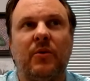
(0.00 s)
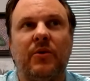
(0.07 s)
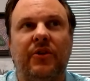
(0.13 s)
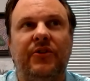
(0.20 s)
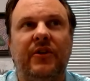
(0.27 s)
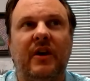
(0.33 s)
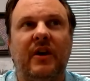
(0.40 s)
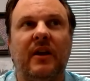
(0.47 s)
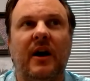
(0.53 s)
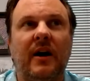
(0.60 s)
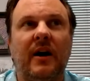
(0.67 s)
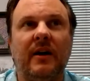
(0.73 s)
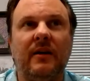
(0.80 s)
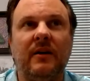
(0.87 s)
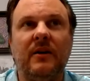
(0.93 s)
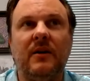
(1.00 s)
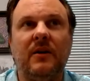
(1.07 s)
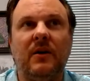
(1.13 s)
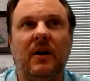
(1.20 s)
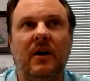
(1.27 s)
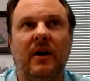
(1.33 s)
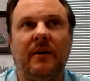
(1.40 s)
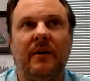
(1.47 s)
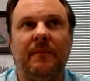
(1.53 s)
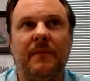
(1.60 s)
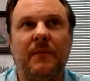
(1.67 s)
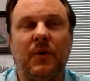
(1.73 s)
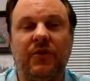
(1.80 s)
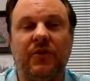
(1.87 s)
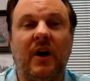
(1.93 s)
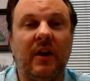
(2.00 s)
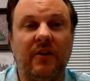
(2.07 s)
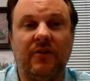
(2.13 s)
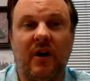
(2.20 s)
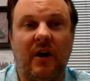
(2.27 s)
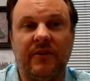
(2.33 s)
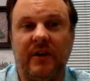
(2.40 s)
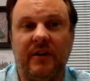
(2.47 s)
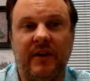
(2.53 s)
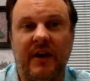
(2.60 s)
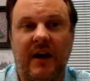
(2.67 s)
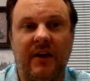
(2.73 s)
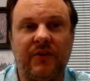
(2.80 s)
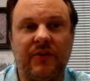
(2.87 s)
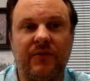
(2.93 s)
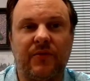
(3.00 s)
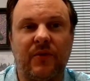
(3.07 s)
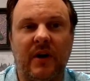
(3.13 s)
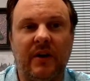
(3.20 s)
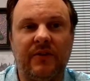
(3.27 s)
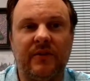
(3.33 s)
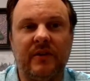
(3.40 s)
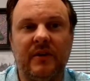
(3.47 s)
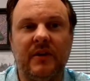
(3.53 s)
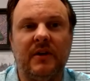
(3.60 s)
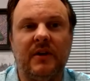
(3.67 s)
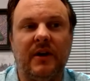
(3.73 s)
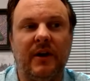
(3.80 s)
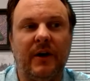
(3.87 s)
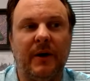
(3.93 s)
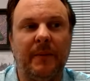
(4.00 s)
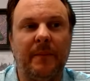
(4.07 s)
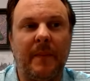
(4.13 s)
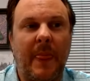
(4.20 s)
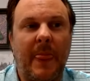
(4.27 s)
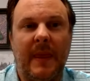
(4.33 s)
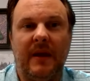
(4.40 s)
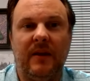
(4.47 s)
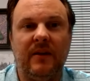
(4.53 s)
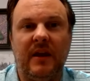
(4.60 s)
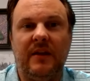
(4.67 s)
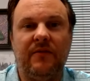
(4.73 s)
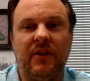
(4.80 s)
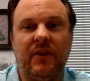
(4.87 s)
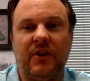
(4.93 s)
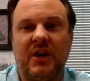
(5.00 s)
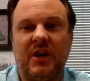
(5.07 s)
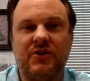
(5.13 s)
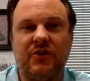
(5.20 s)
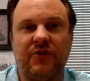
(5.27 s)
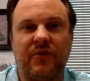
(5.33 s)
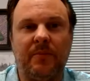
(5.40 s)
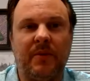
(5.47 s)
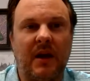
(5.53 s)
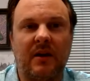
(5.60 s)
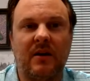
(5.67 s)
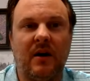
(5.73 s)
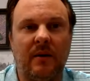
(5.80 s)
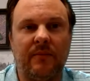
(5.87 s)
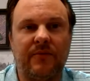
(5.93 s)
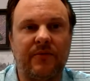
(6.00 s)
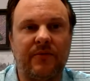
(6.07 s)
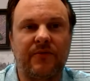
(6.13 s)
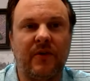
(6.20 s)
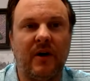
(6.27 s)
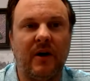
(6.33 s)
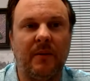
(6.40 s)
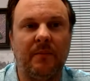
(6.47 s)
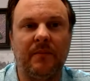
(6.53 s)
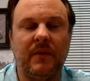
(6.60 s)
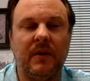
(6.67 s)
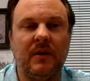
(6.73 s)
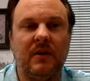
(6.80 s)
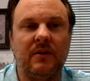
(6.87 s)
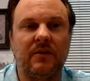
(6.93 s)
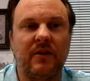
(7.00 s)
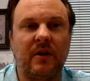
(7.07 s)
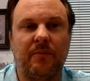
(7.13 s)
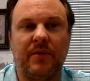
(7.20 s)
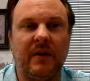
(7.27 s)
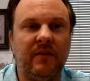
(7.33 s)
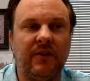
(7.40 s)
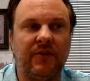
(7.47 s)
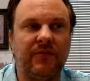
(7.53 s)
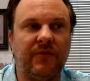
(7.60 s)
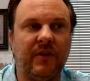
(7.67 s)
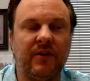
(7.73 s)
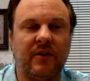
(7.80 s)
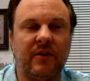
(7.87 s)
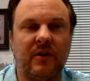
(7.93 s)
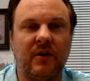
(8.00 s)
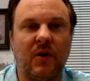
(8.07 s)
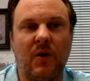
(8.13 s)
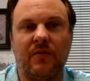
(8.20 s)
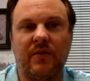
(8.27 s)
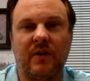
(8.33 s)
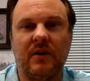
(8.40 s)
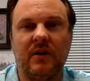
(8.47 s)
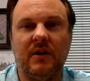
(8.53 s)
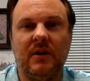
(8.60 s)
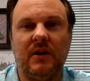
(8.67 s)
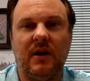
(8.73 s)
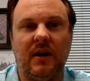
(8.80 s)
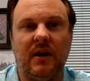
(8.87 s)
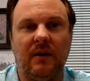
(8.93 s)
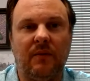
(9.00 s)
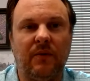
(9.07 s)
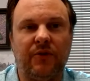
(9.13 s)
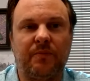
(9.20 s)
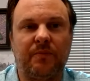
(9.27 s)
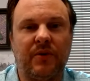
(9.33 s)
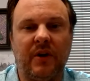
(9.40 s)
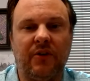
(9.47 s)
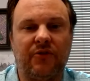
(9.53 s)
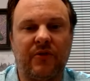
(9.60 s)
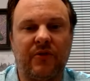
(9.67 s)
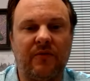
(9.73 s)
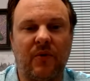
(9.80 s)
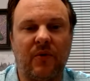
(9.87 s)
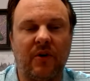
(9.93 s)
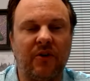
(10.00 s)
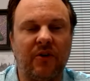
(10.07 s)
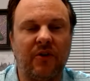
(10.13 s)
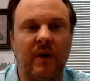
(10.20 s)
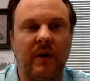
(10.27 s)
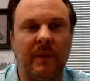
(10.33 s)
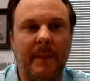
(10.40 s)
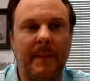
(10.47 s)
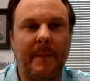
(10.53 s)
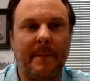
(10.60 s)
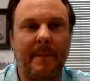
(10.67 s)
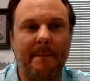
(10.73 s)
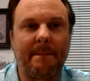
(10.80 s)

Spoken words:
comfortable with the CLI was not a daunting task for us. And even the changes from NetConf from the previous vendor over was pretty straightforward as well.